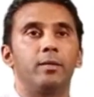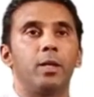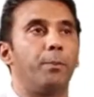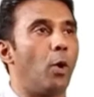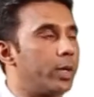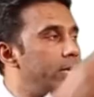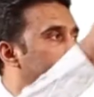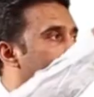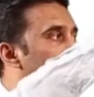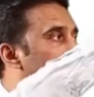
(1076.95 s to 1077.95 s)
The porin
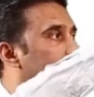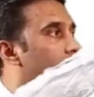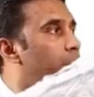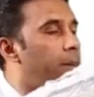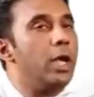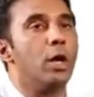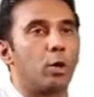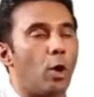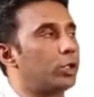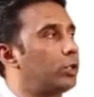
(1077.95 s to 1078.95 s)
channels can be
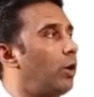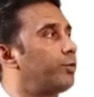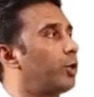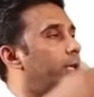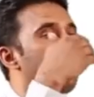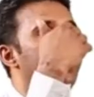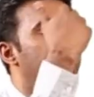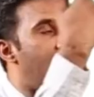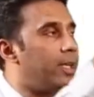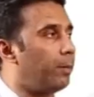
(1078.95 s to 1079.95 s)
closed off so that the
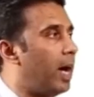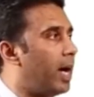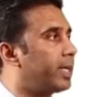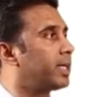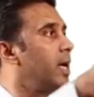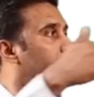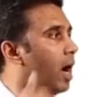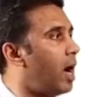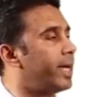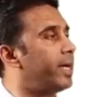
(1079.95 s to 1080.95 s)
antibiotics
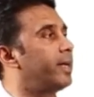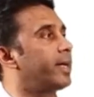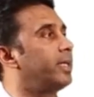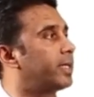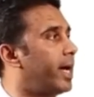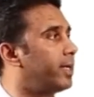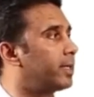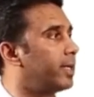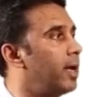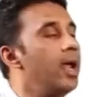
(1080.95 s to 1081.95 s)
can't enter inside the cell.